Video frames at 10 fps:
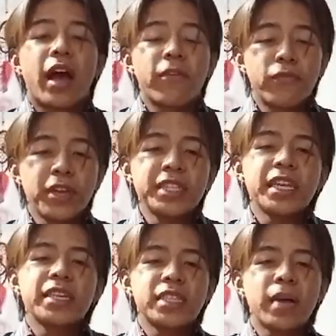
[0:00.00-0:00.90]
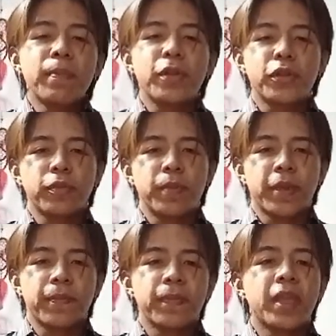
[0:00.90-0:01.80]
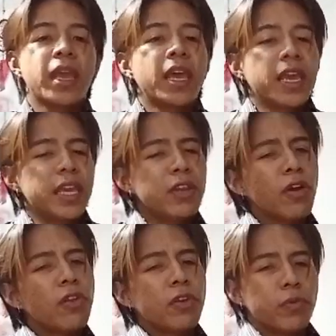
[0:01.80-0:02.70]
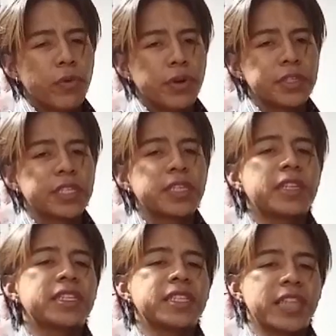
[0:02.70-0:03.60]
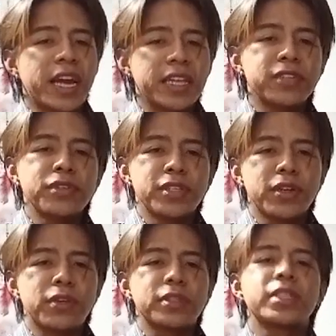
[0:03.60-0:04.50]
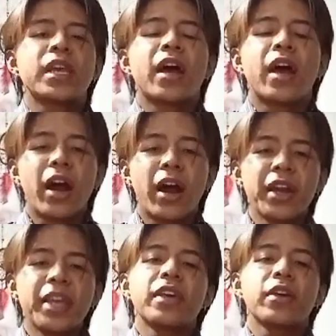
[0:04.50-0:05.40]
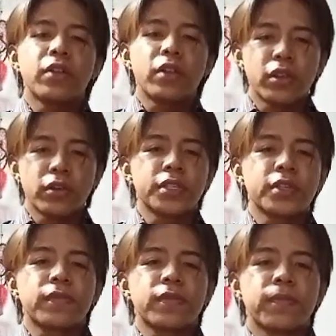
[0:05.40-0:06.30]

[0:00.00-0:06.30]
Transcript: A phrase example could be: in other words, the study's results are inconclusive.